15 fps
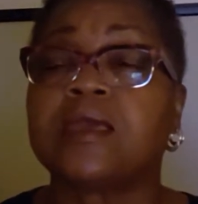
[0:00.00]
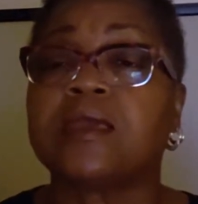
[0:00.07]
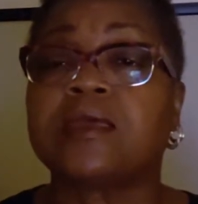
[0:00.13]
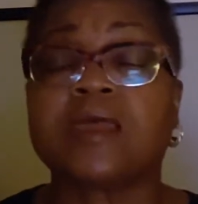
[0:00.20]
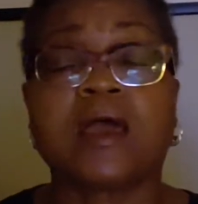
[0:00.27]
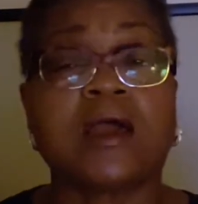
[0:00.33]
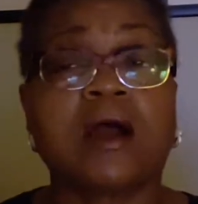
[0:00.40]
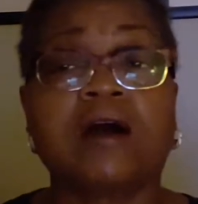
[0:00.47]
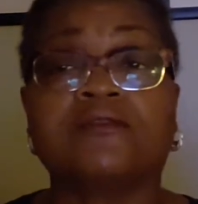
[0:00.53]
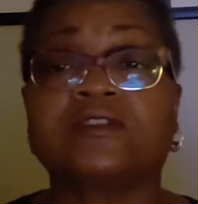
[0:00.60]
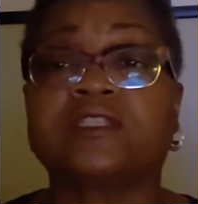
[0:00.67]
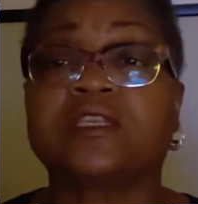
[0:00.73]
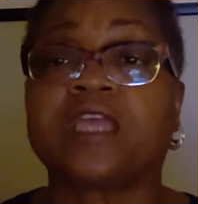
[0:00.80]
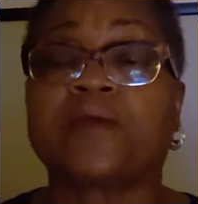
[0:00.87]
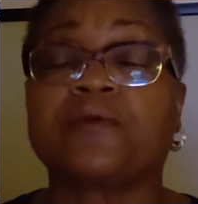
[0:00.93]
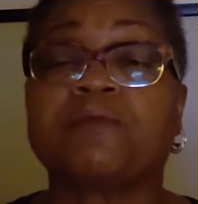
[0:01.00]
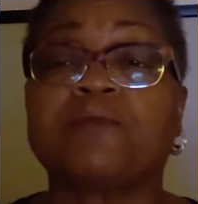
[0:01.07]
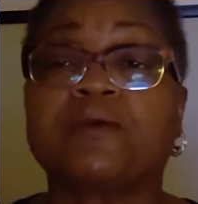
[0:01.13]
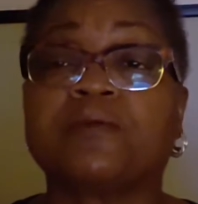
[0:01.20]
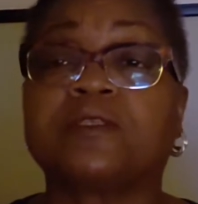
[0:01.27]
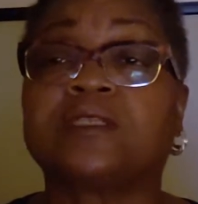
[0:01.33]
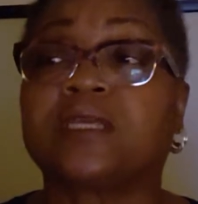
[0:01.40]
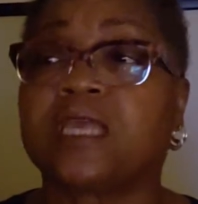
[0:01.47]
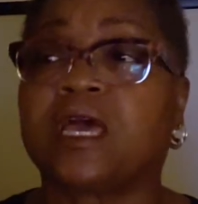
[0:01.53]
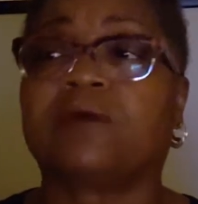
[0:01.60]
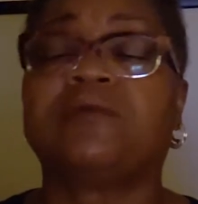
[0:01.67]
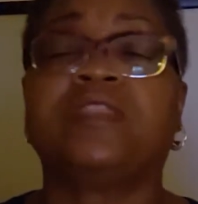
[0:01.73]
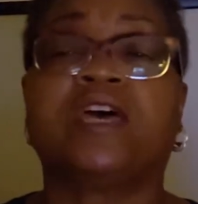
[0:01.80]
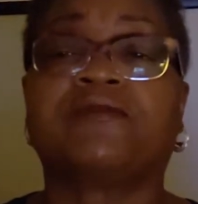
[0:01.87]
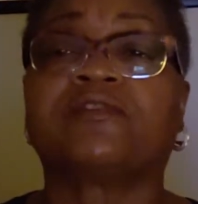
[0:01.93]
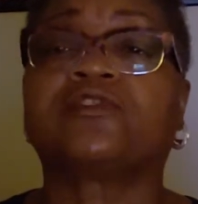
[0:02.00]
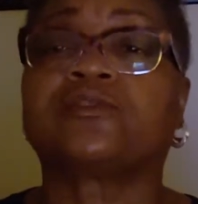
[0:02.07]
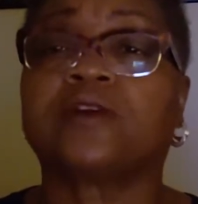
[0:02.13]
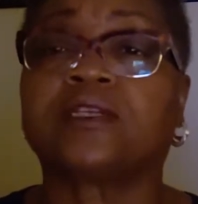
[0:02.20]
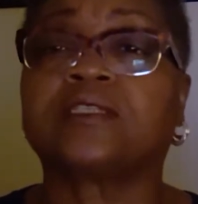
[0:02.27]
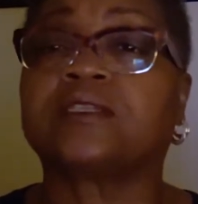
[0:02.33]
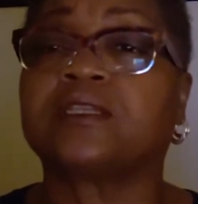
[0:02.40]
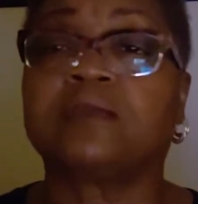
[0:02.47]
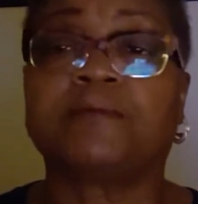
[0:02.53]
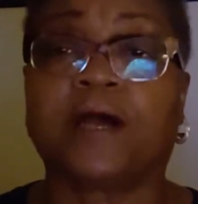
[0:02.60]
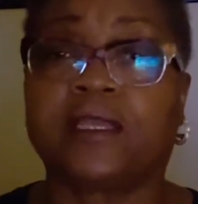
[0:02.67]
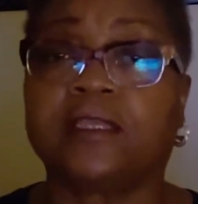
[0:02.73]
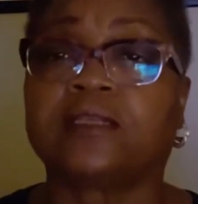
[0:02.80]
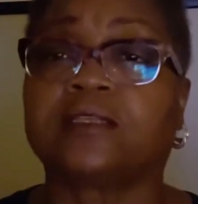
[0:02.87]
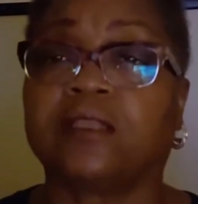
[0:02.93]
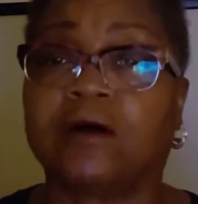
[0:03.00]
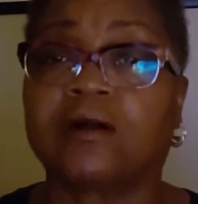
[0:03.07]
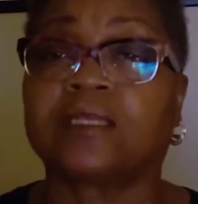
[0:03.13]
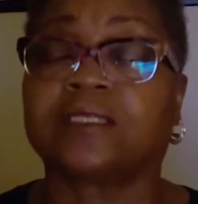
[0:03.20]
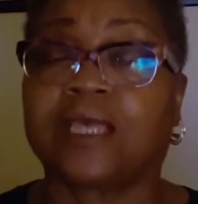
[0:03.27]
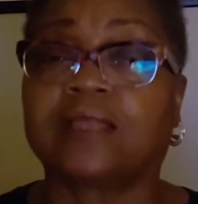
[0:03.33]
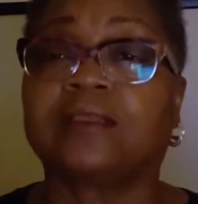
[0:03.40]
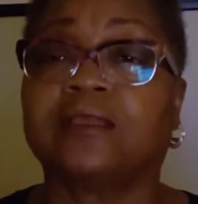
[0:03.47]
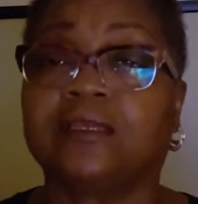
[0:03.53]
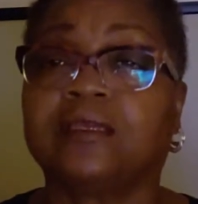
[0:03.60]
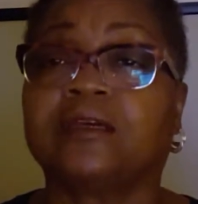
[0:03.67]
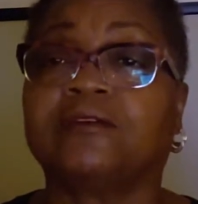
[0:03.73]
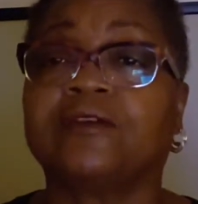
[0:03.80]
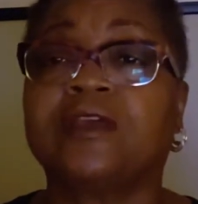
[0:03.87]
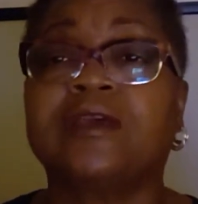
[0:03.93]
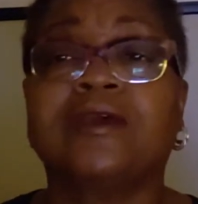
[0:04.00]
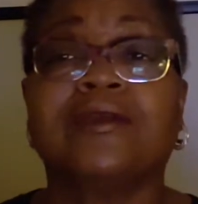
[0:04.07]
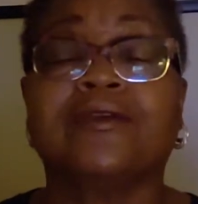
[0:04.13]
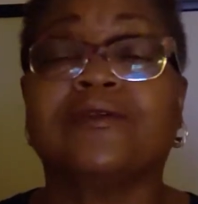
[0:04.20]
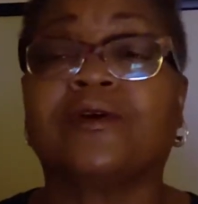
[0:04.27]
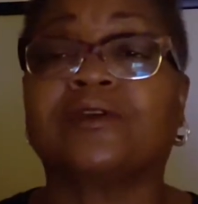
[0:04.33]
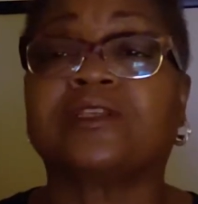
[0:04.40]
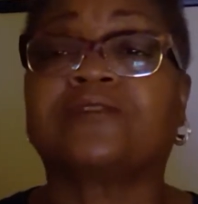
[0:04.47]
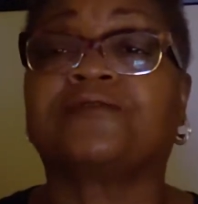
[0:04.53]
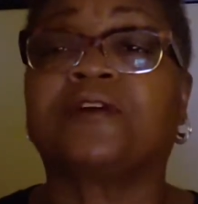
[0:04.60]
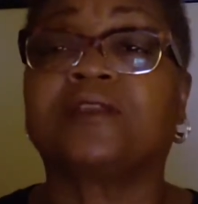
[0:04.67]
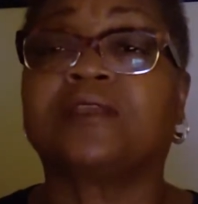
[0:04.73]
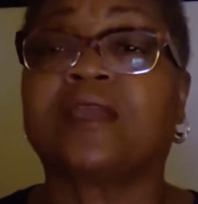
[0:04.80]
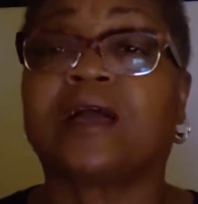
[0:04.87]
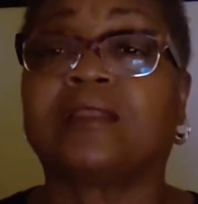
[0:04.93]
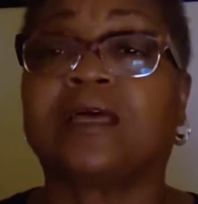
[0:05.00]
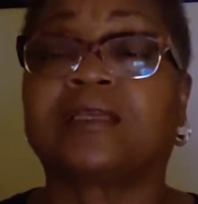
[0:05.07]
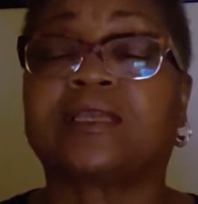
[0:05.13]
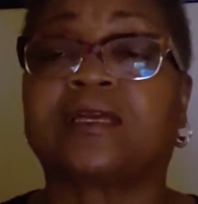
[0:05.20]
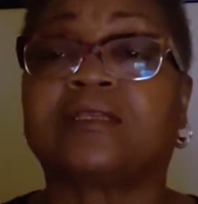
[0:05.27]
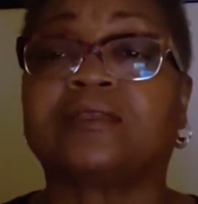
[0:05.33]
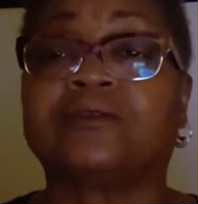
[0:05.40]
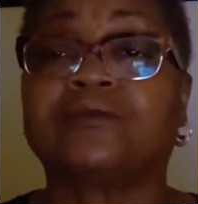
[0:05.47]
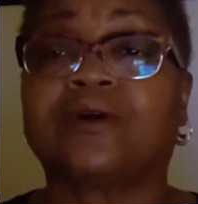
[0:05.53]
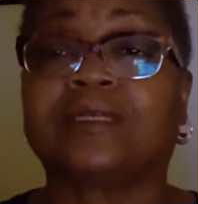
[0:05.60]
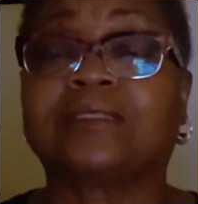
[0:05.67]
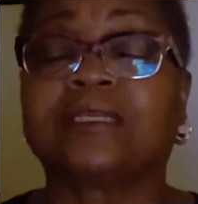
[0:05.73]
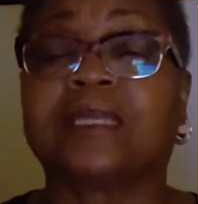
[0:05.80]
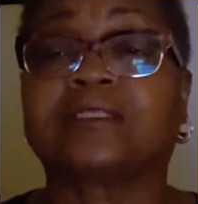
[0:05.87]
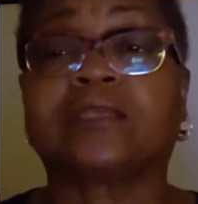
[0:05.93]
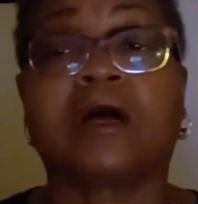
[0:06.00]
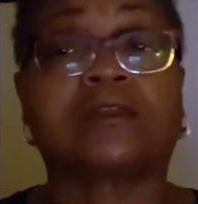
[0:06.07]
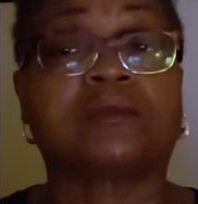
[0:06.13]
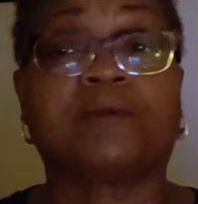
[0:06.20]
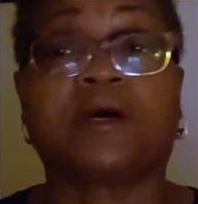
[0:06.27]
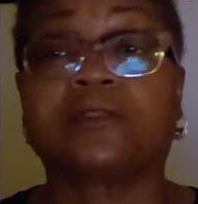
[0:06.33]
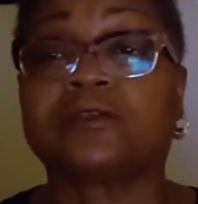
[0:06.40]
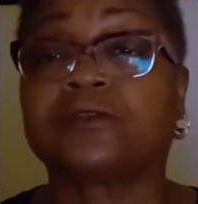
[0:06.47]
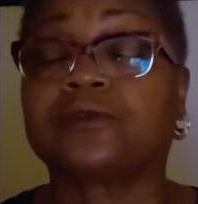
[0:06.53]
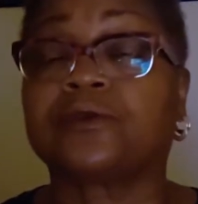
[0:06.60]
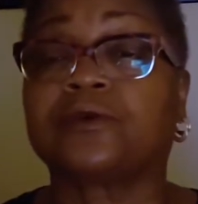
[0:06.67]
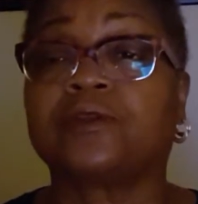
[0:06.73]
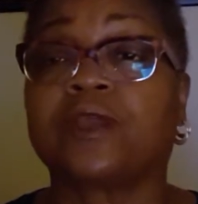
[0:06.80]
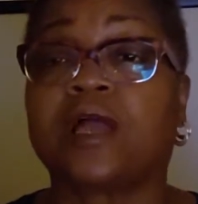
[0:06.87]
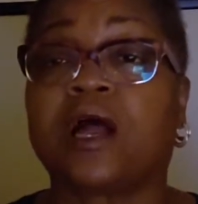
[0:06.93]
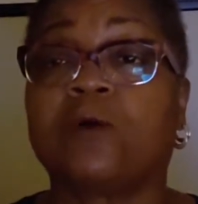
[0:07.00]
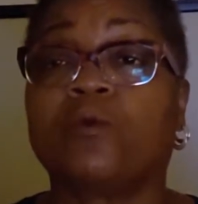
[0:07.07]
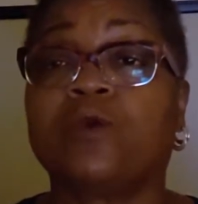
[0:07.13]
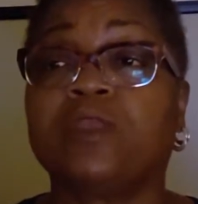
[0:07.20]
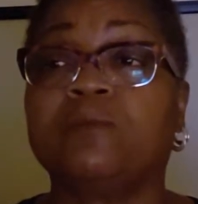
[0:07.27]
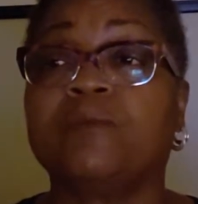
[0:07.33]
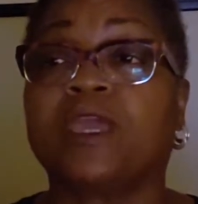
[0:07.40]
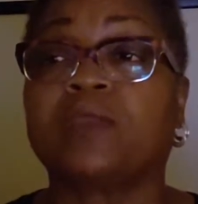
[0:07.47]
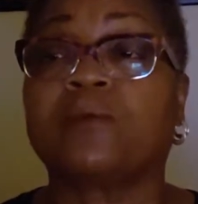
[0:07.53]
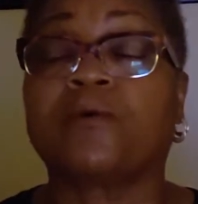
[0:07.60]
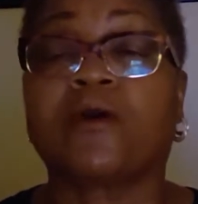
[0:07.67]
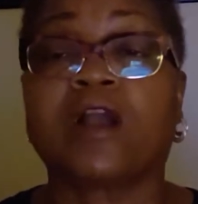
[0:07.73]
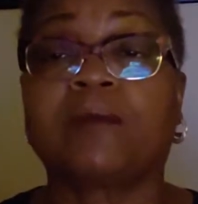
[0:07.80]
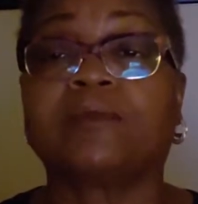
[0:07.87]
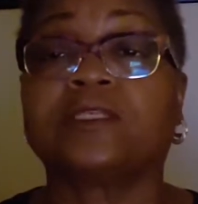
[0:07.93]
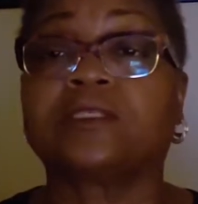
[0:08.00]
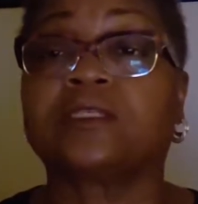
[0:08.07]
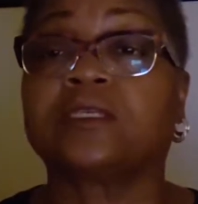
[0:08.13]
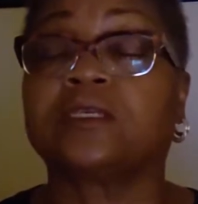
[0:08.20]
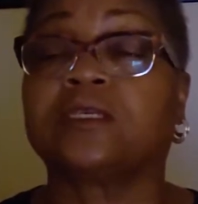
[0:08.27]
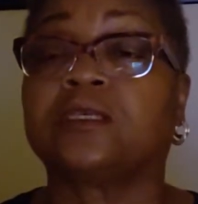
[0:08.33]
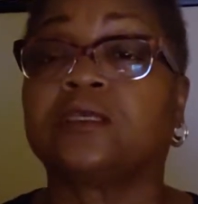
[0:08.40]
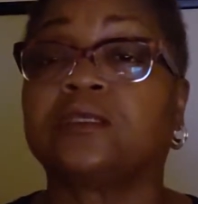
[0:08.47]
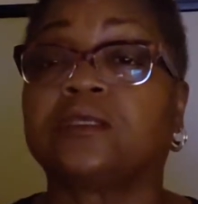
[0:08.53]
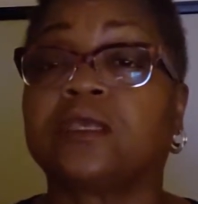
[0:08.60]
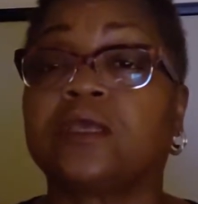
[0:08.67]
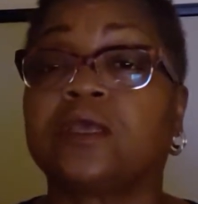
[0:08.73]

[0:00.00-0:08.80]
And all of a sudden I remember saying I'll never trust anybody as long as I live. And it's funny how I think I talked about this earlier, how we make promises